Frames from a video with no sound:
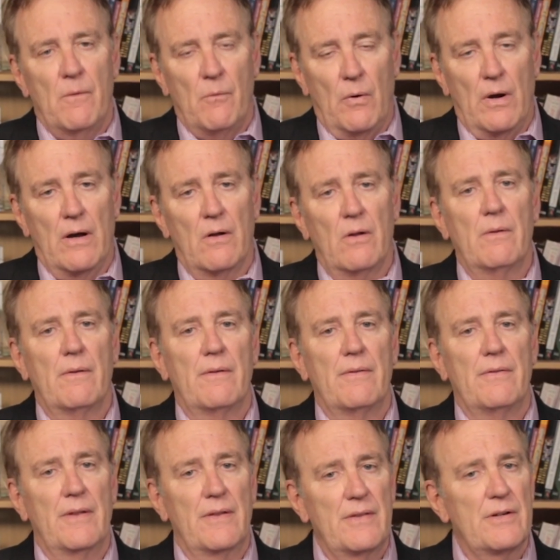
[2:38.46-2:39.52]
Well,
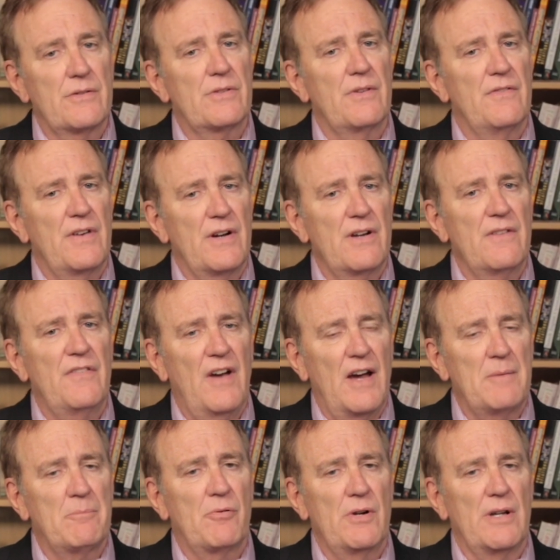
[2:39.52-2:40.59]
then there's the very
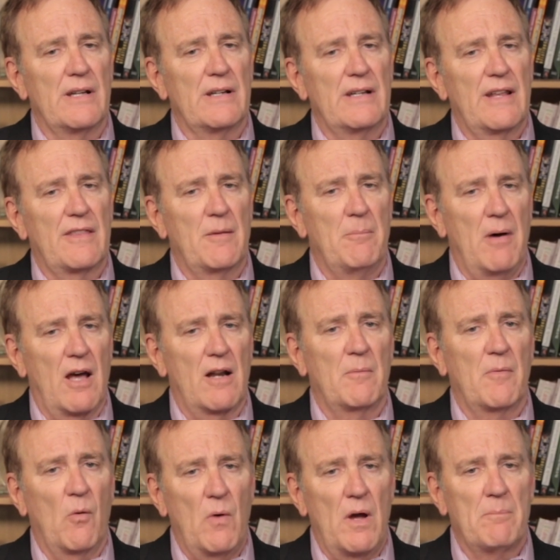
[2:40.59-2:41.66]
fine print at the bottom
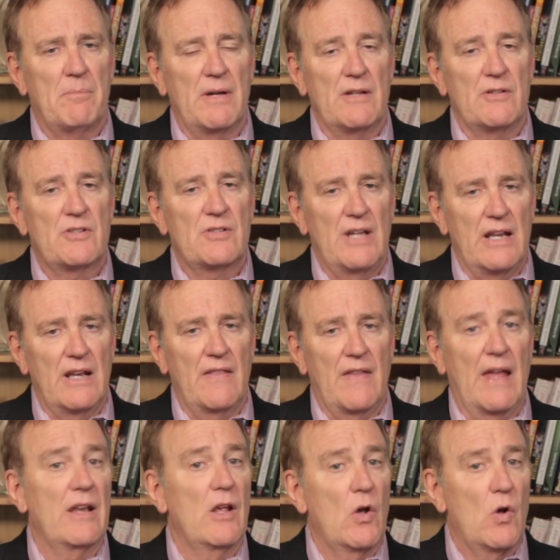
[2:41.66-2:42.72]
of the webpage stating
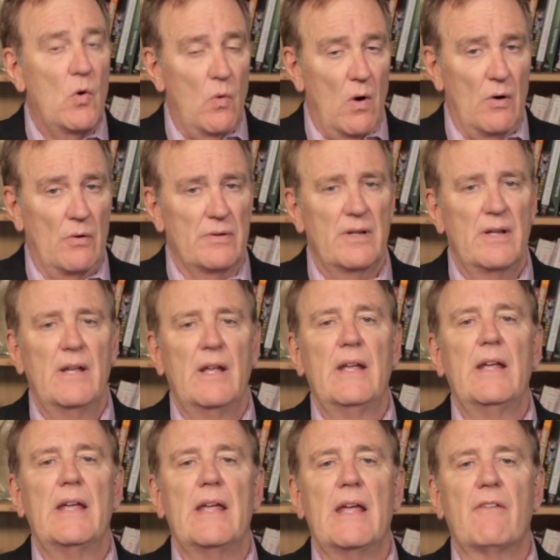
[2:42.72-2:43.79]
that, quote,
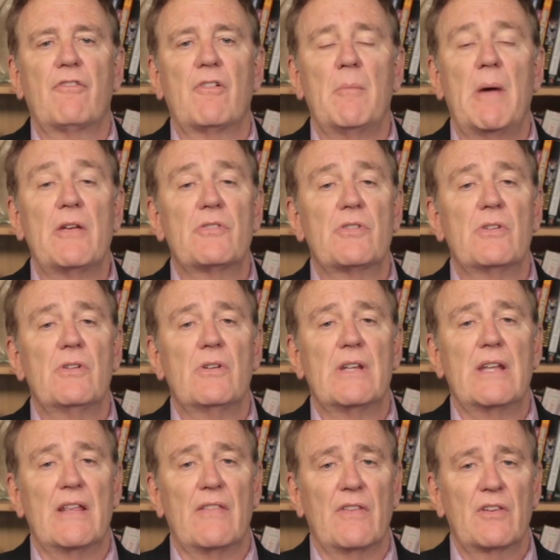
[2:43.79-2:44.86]
information
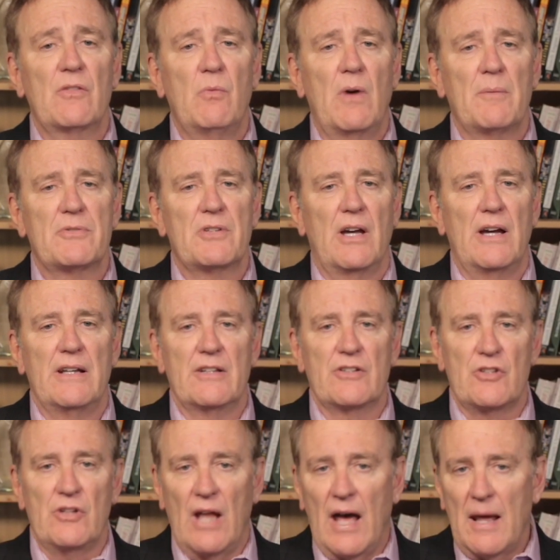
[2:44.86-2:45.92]
in this website
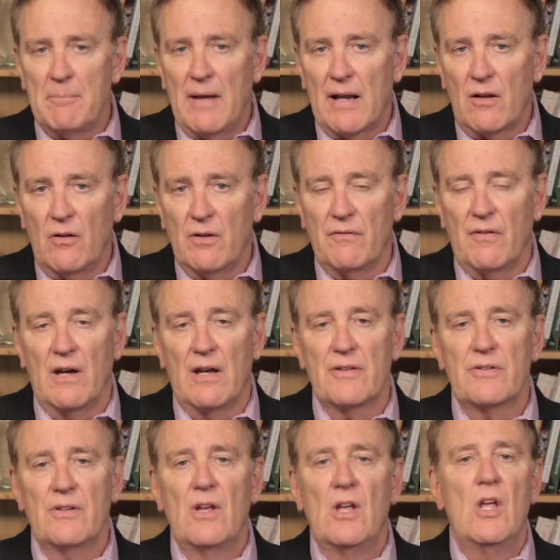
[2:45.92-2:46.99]
is not medical
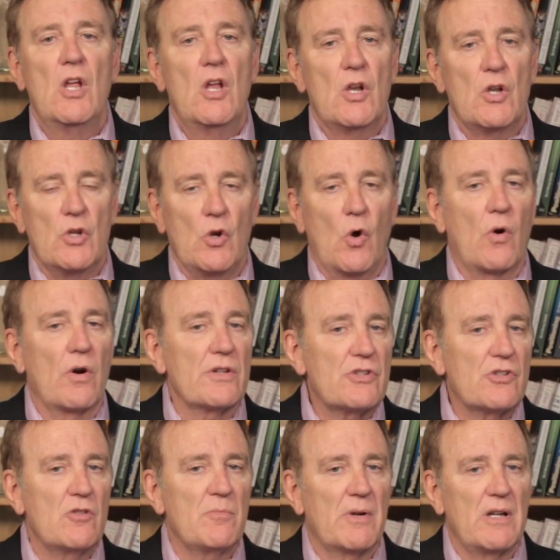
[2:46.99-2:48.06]
advice, nor is
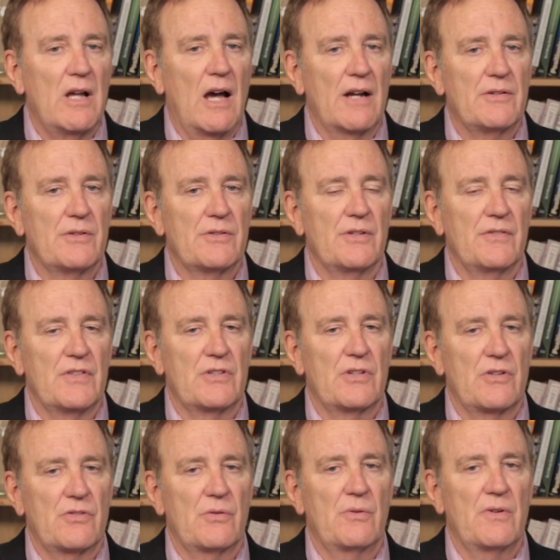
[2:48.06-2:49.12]
Super Doctors a
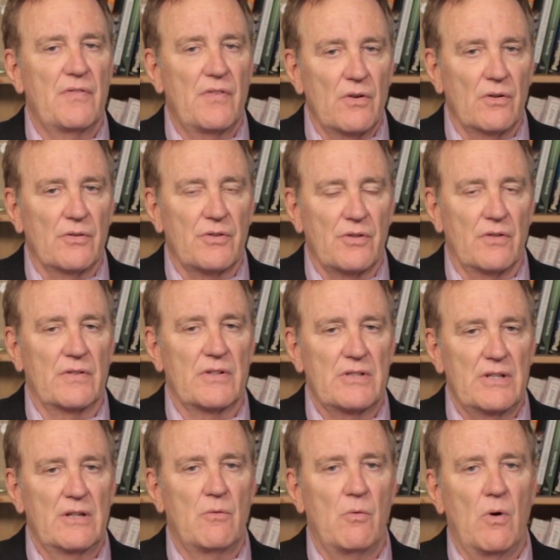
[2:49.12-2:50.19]
physician referral service,
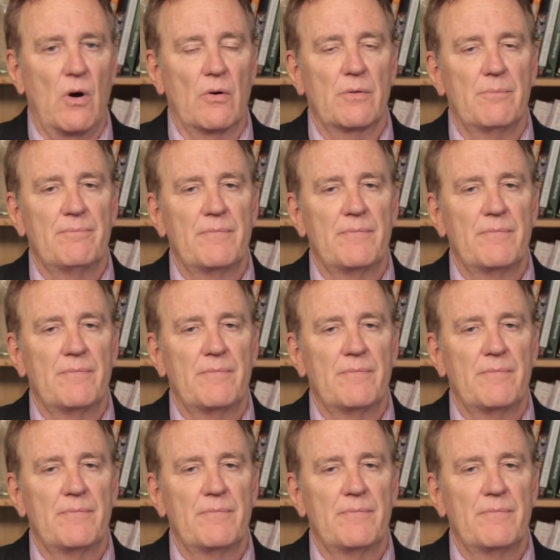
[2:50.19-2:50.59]
end quote.